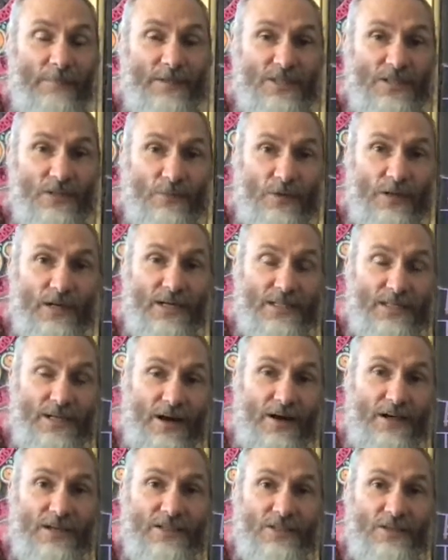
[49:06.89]
is to work as
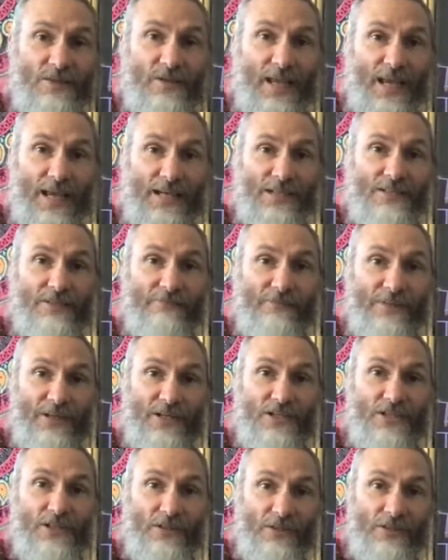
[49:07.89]
hard as you can to
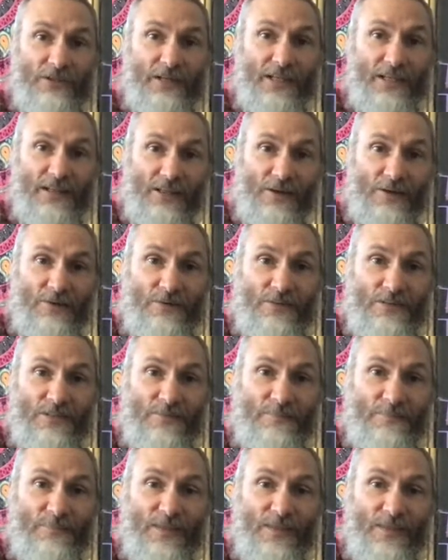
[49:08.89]
finish learning those.